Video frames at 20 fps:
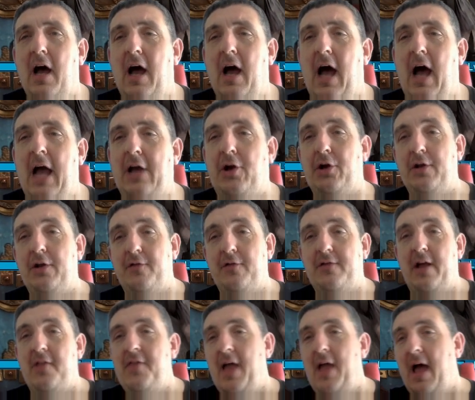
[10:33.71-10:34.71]
I could have
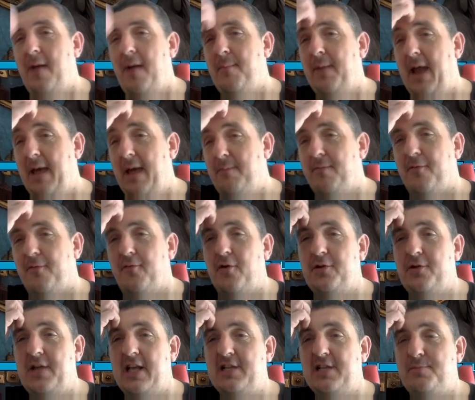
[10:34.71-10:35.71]
done that, but I preferred
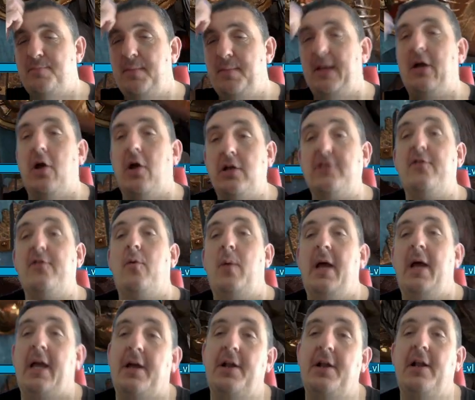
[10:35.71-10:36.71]
this because of
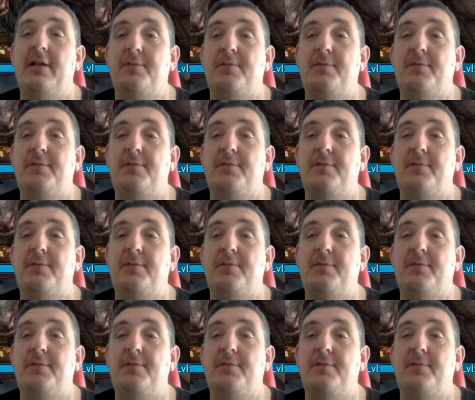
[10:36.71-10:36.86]
Awakenings.